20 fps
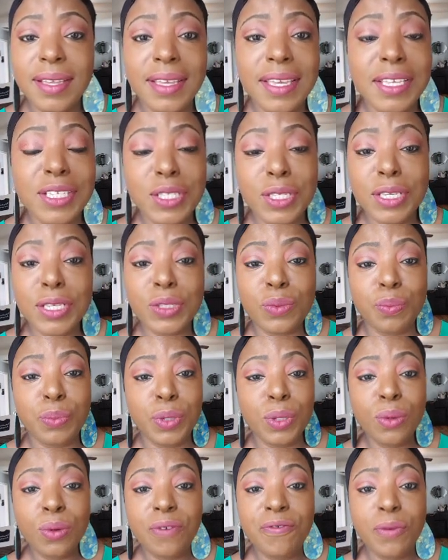is
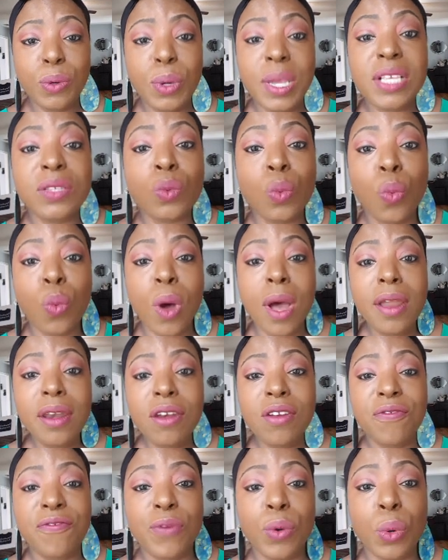beautiful, is
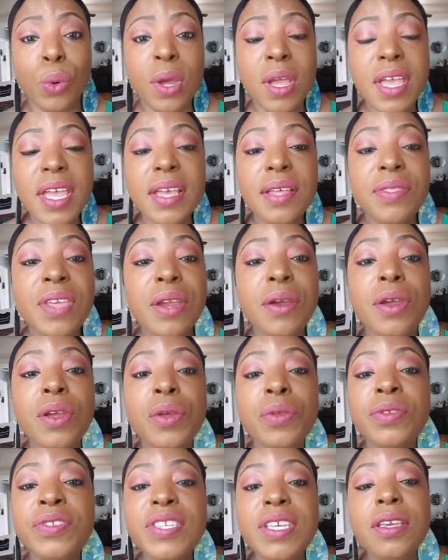wonderful.
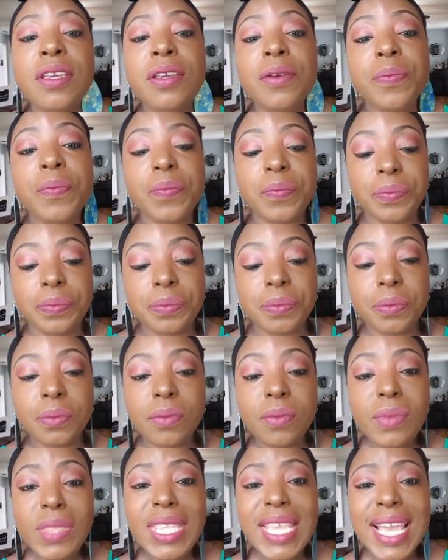See,
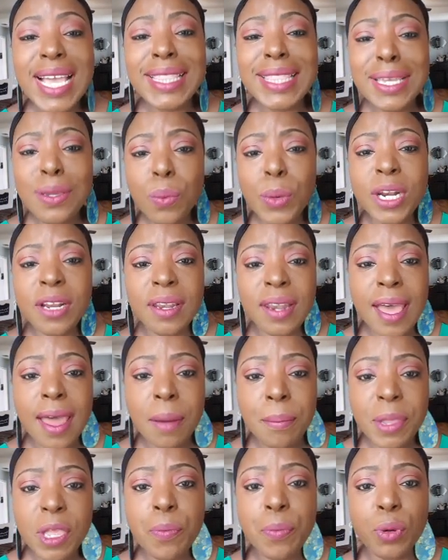I think what a lot
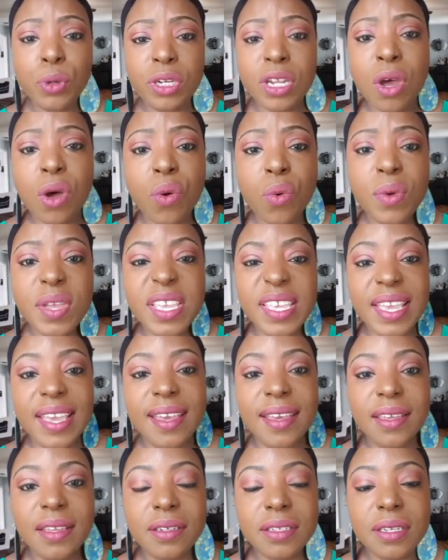of people don't
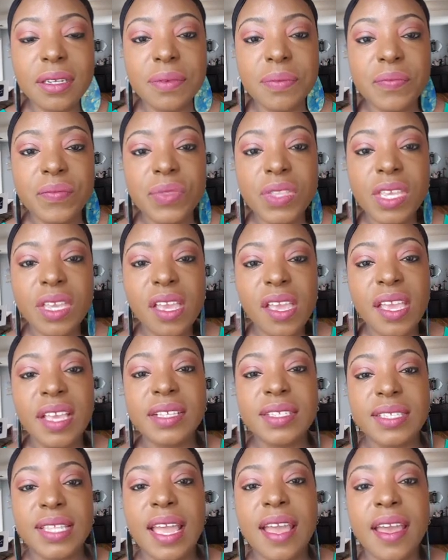get
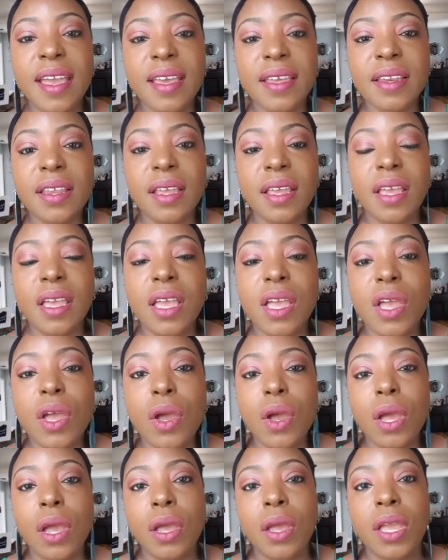is that
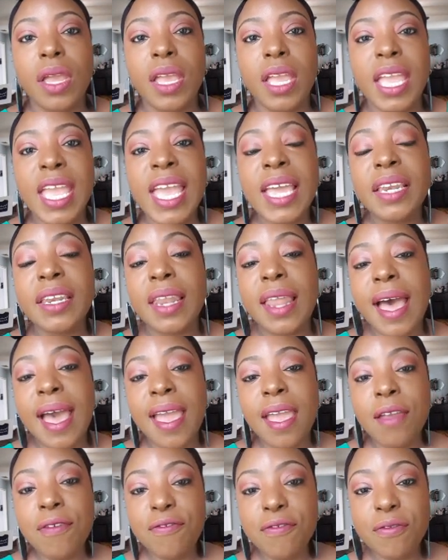in
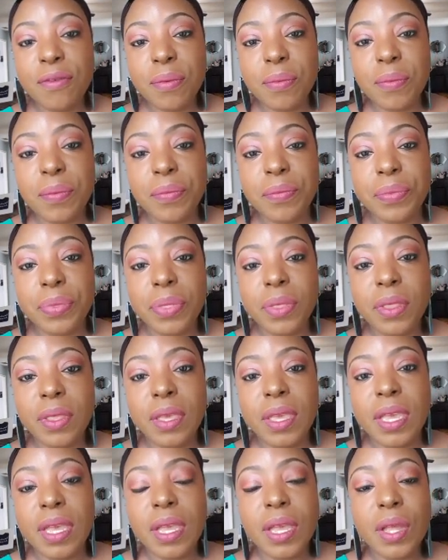life,
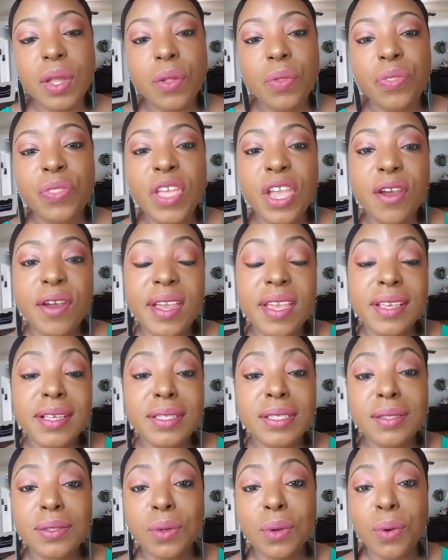there
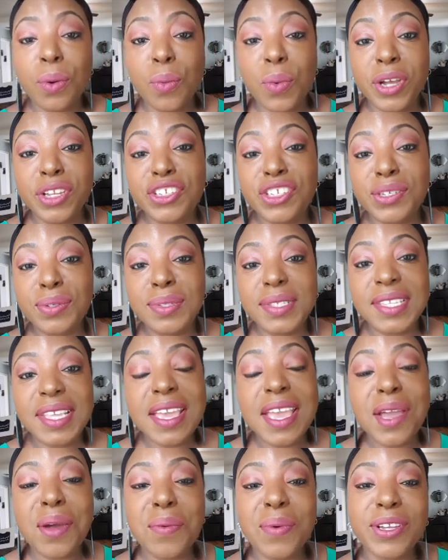is what you see
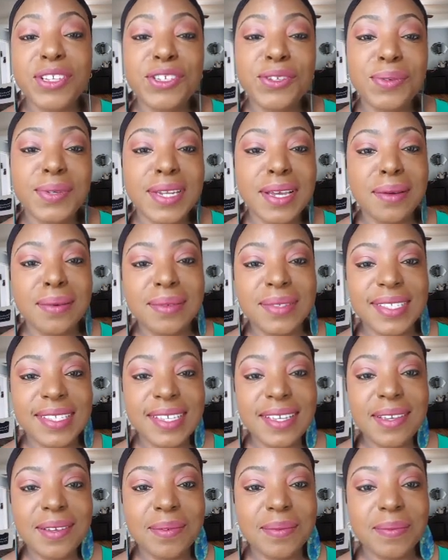and what you don't
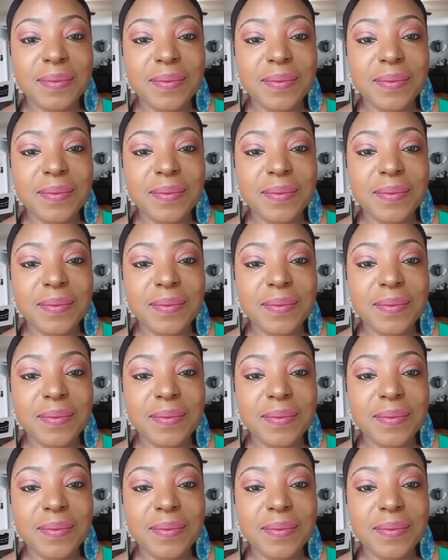see.